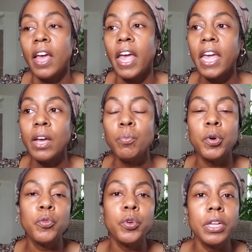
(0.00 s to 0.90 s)
and
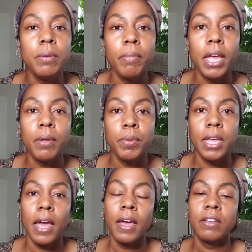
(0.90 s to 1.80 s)
what really made
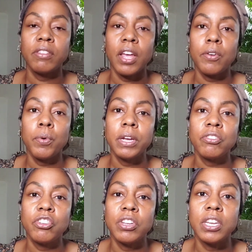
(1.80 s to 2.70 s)
me ask that
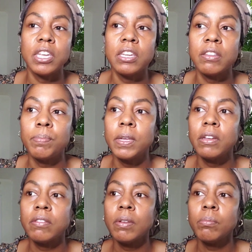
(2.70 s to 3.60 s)
question is
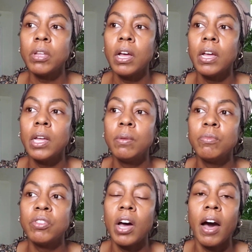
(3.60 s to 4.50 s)
because
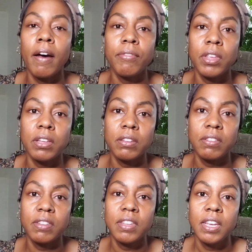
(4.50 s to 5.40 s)
sometimes the obvious
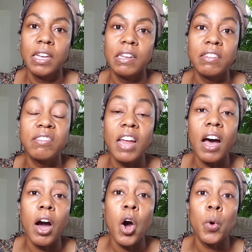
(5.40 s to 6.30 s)
is
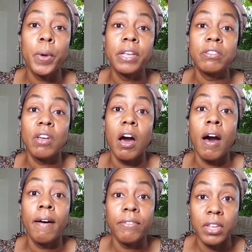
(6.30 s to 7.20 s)
not always
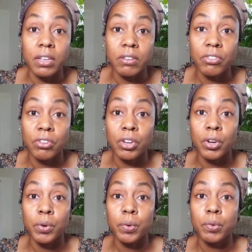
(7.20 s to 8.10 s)
obvious, you
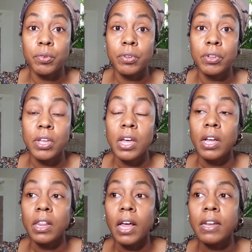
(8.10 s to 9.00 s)
know.
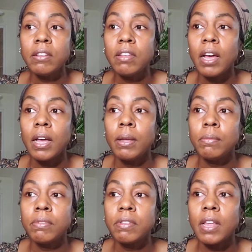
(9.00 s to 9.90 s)
A lot of
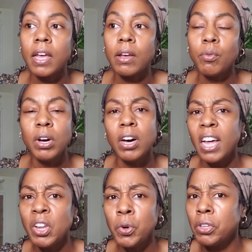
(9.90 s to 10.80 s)
times that, well,
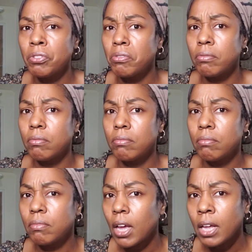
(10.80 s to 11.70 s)
I know it,
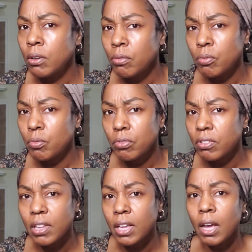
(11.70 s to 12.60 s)
I don't
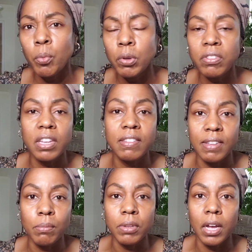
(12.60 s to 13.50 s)
say, I won't say
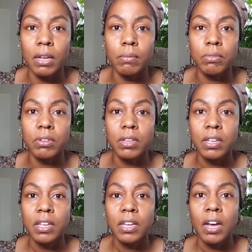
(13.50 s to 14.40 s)
sometimes,
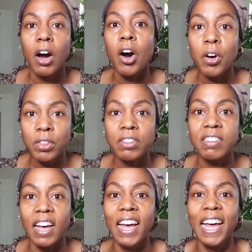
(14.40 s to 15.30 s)
all the
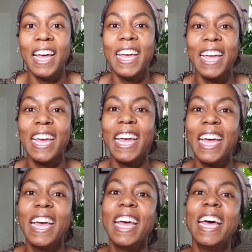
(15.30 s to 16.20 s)
time.
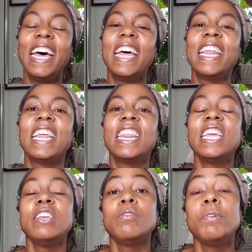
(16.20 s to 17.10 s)
the
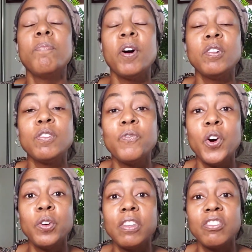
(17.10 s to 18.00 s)
things we most
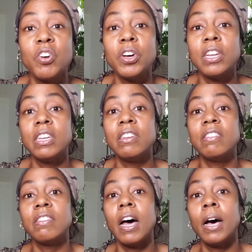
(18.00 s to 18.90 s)
focus on
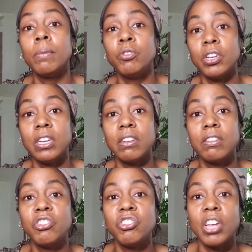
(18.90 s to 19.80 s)
is
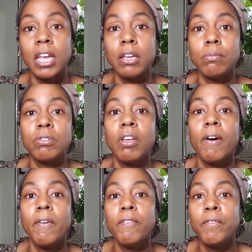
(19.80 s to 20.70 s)
objects, shapes,
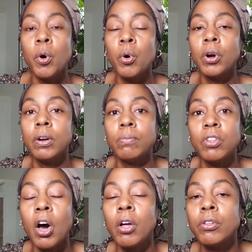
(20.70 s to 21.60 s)
forms,
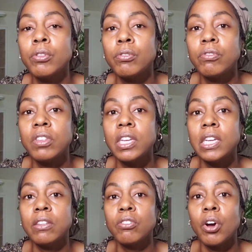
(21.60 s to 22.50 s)
all of those
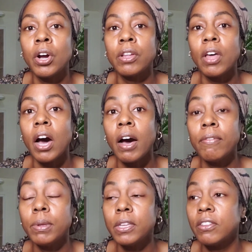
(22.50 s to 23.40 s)
things are the
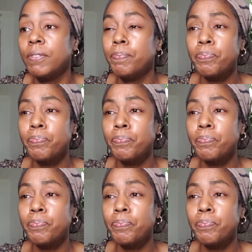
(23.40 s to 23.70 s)
obvious.